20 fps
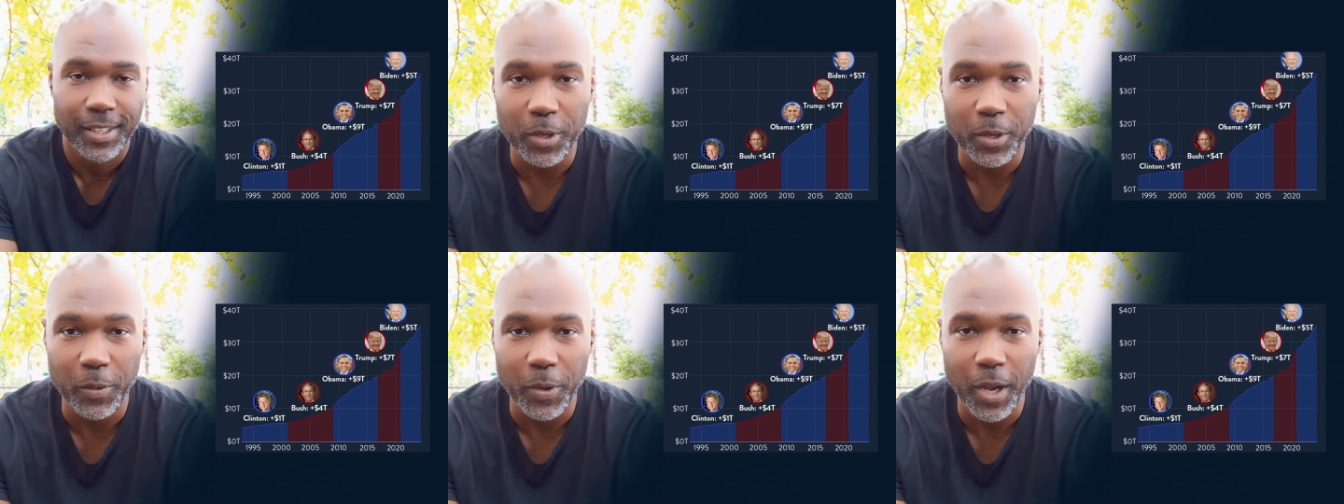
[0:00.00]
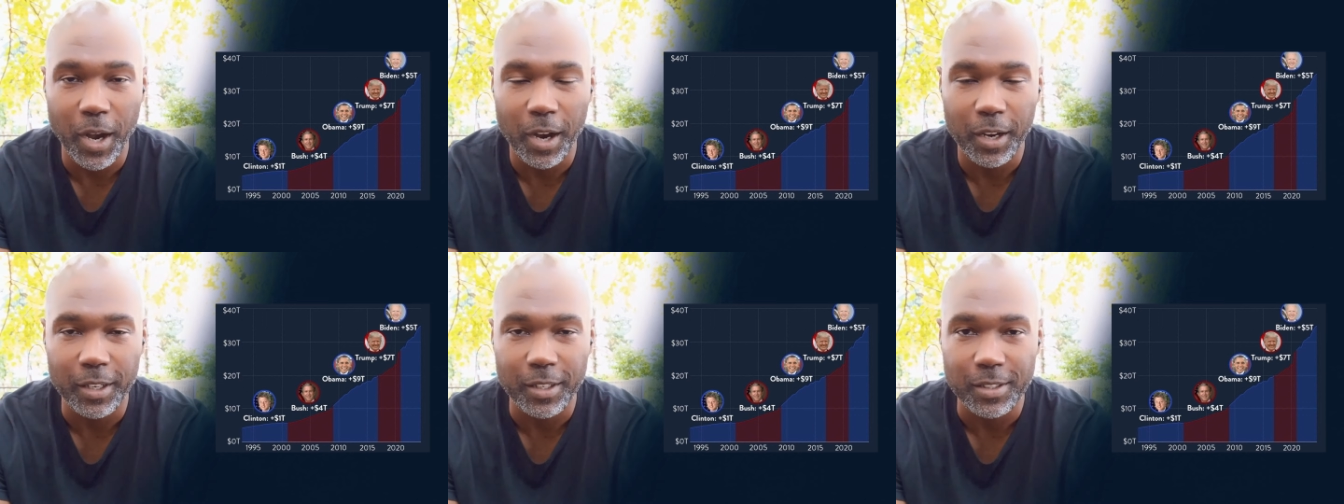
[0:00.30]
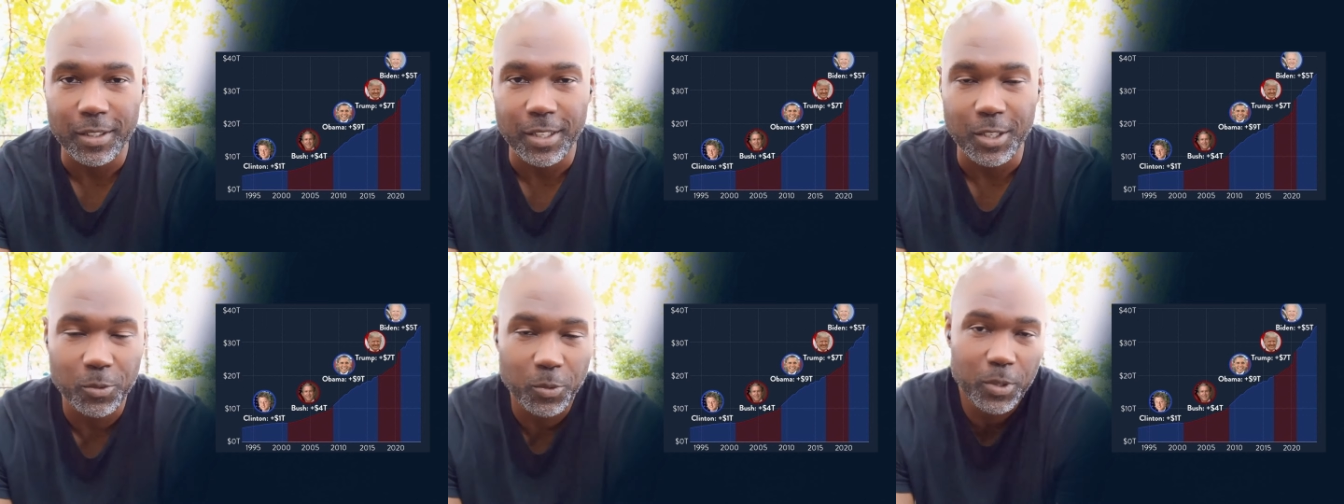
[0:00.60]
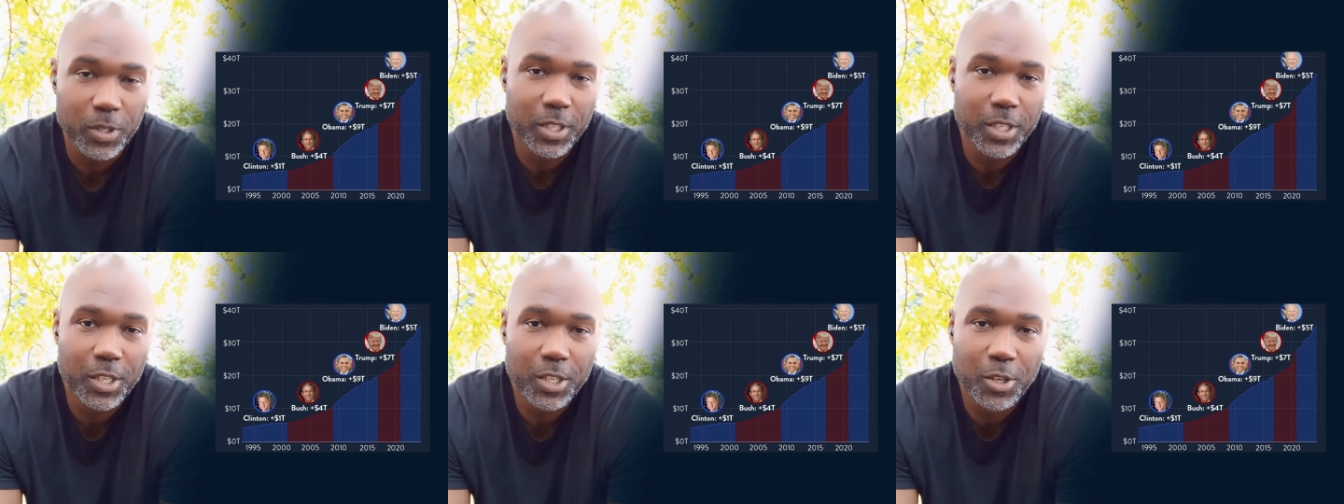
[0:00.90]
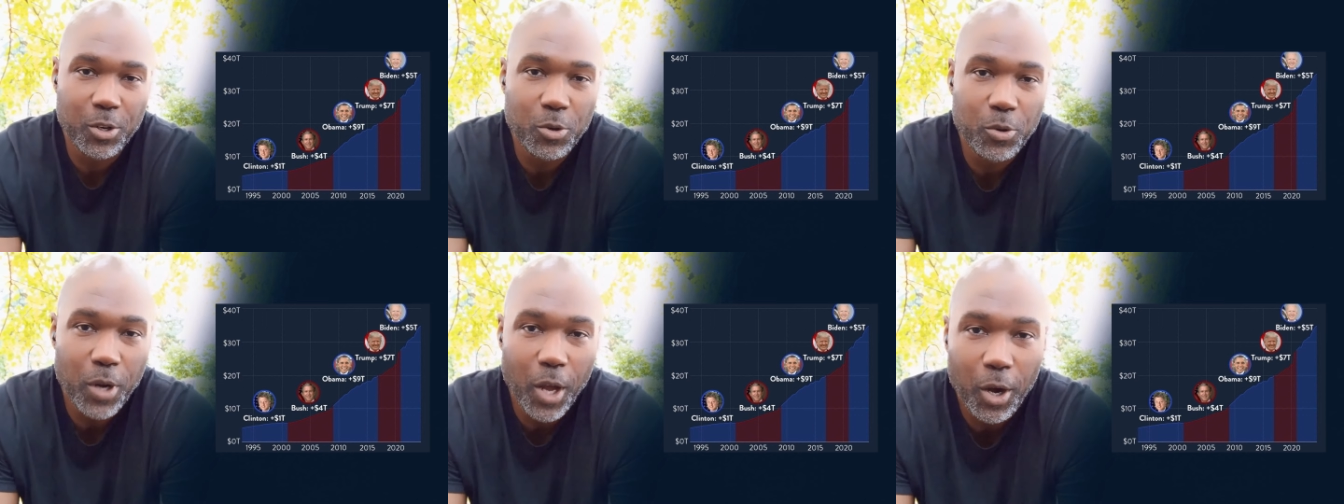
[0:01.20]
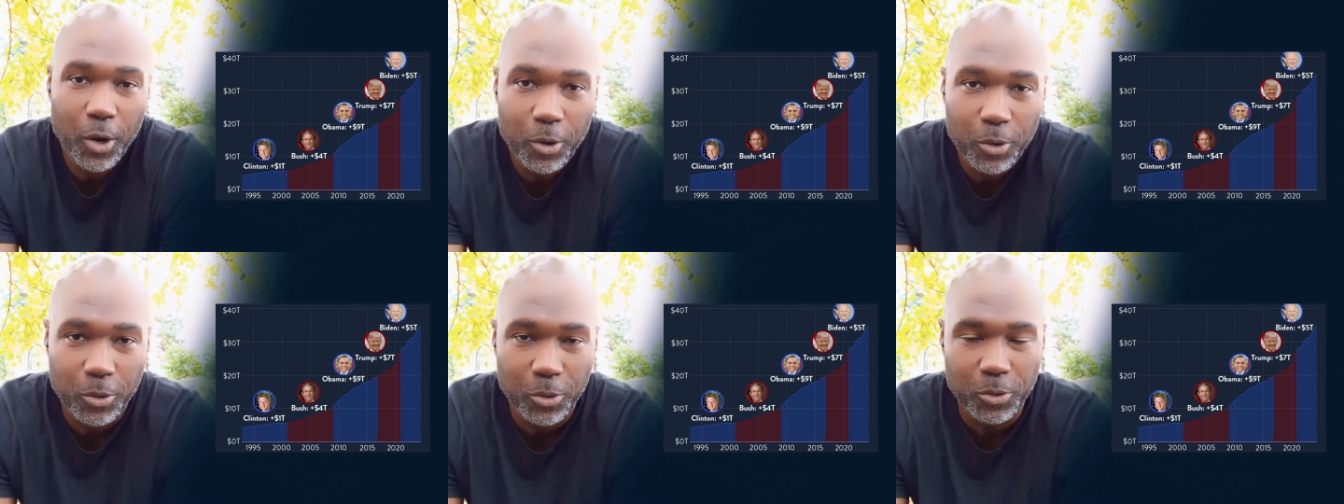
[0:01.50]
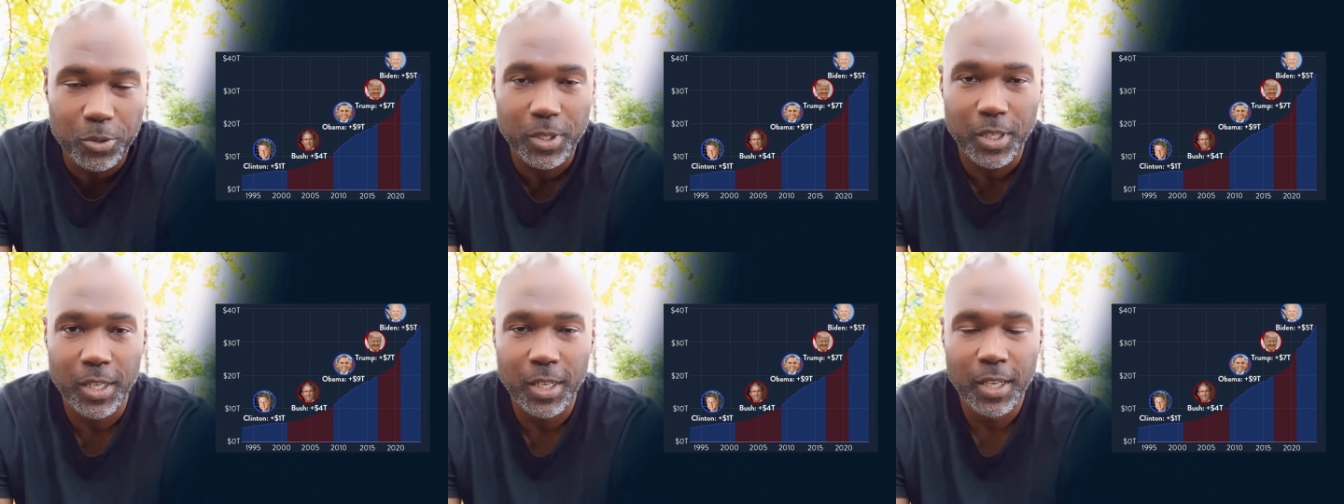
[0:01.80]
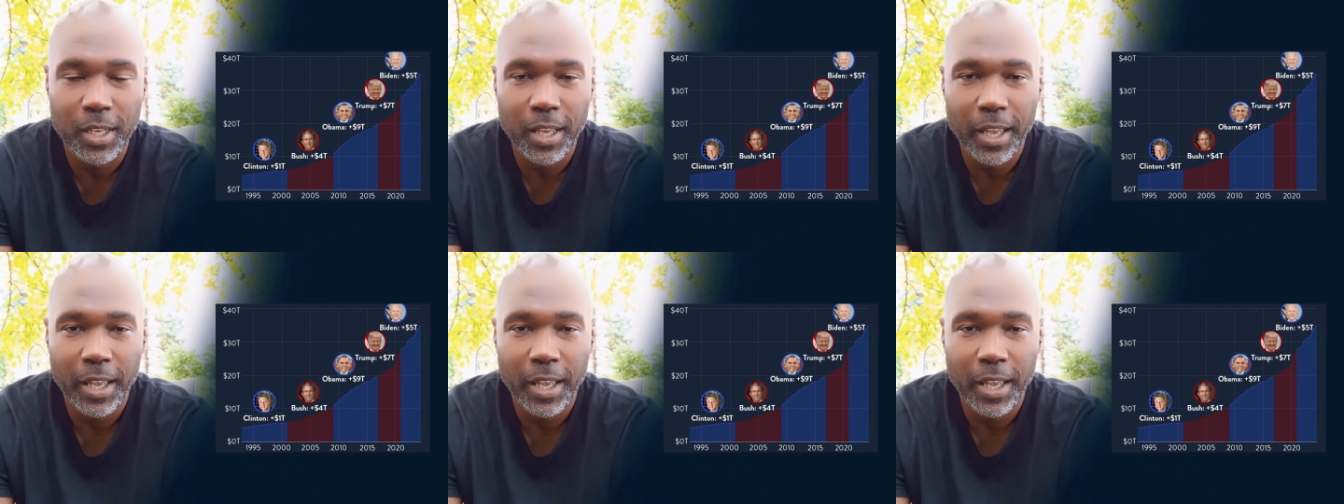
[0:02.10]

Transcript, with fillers: we, we all consistently says who knows